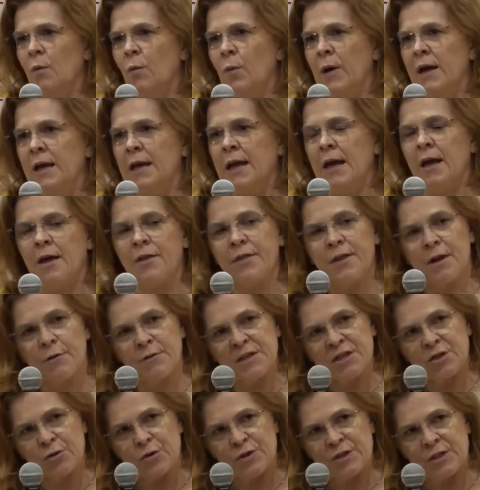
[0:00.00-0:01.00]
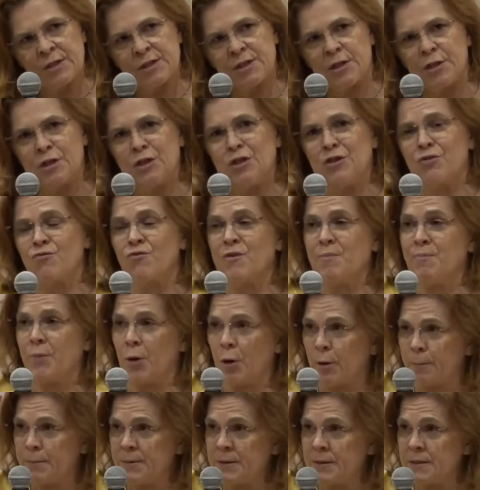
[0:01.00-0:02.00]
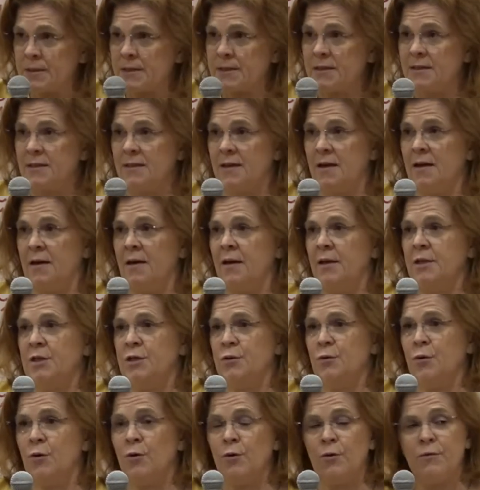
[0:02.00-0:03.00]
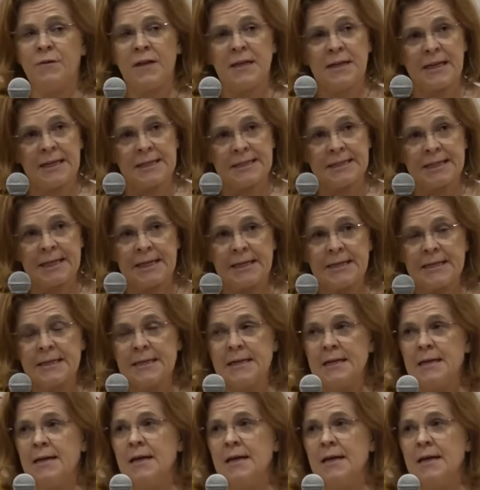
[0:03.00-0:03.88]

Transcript: when healthcare resources started to repurpose to COVID-19